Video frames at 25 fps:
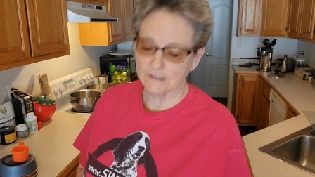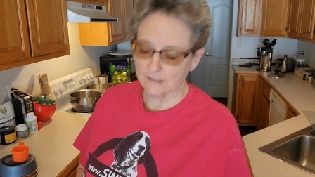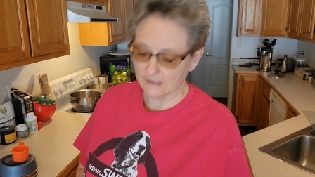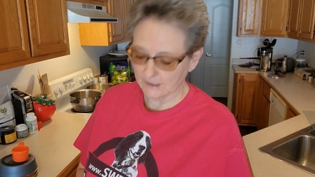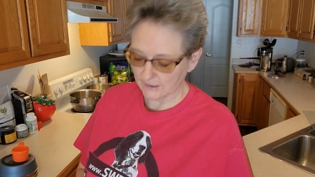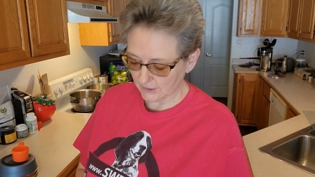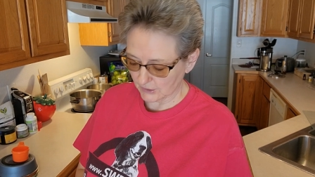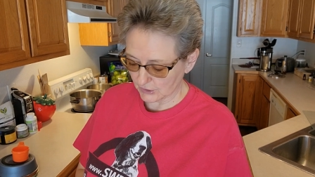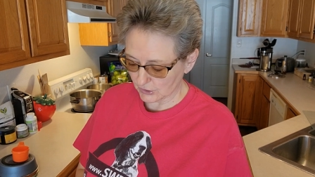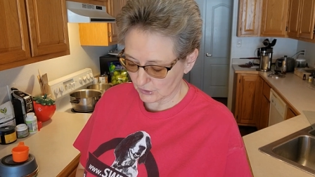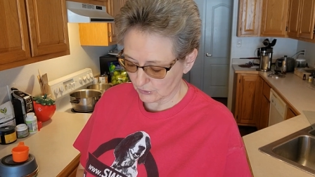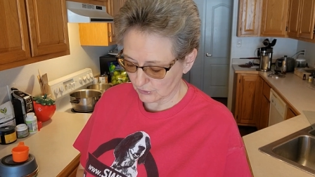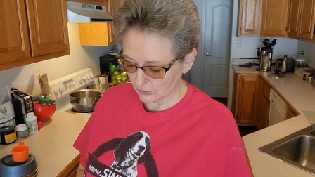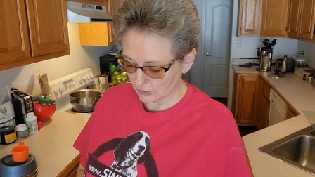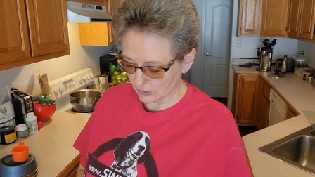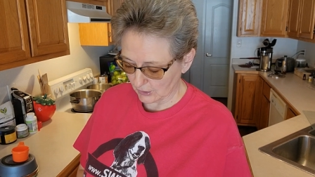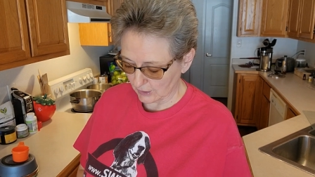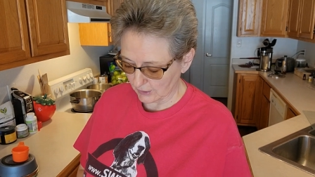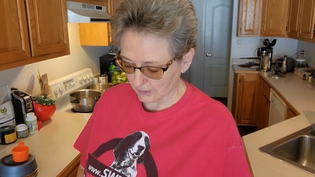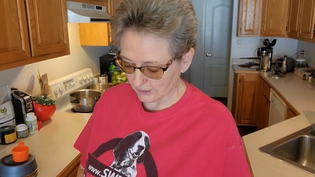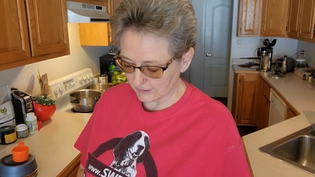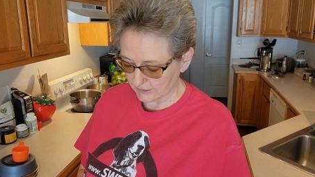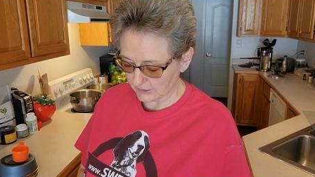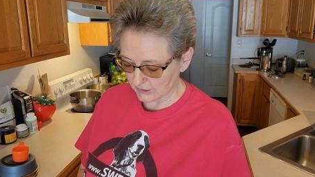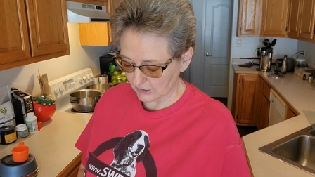in it that your
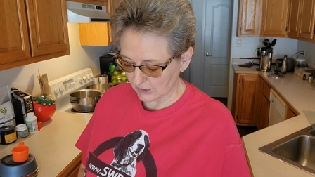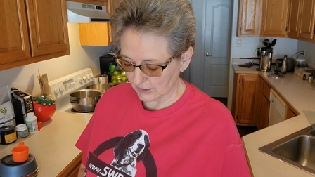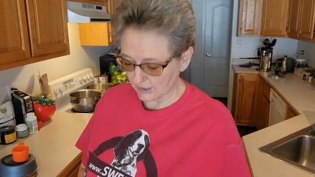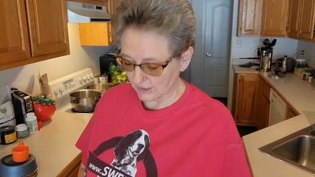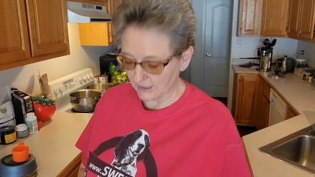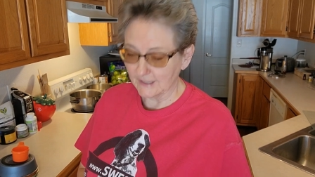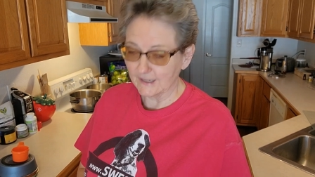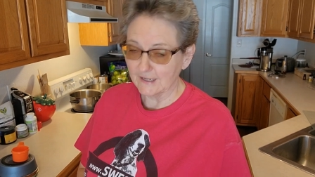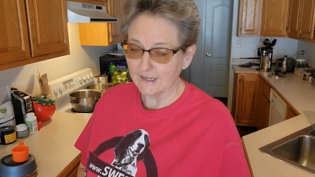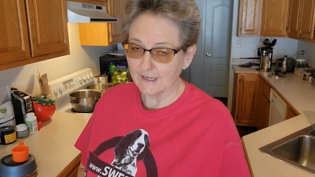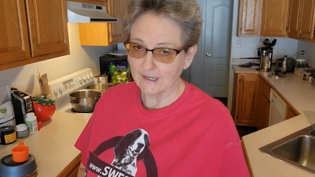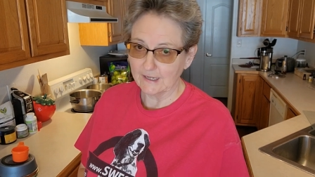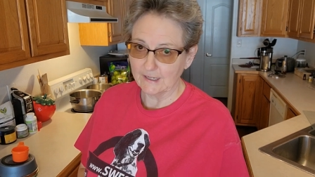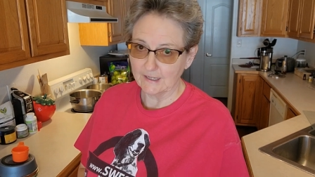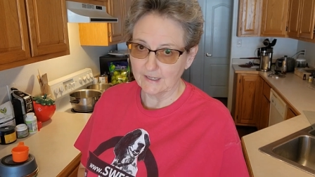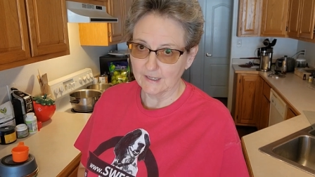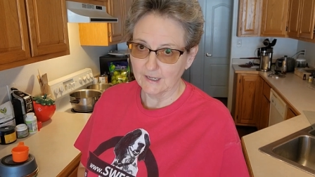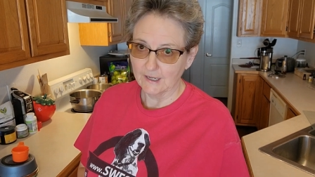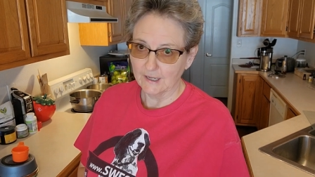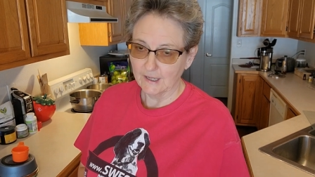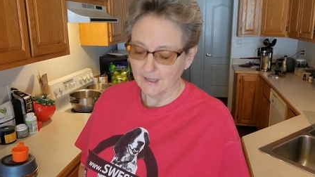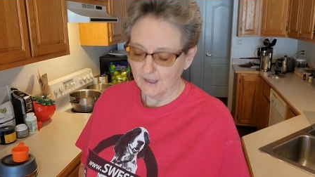dog is gonna need.